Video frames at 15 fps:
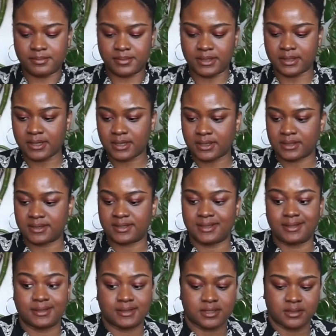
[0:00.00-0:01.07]
because it
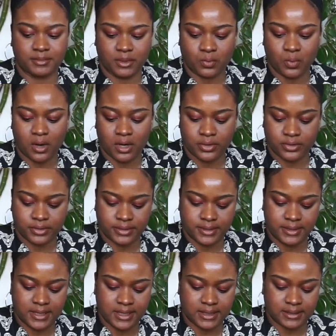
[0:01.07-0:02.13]
needs to be watered
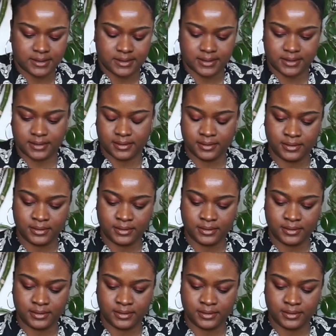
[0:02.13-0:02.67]
next.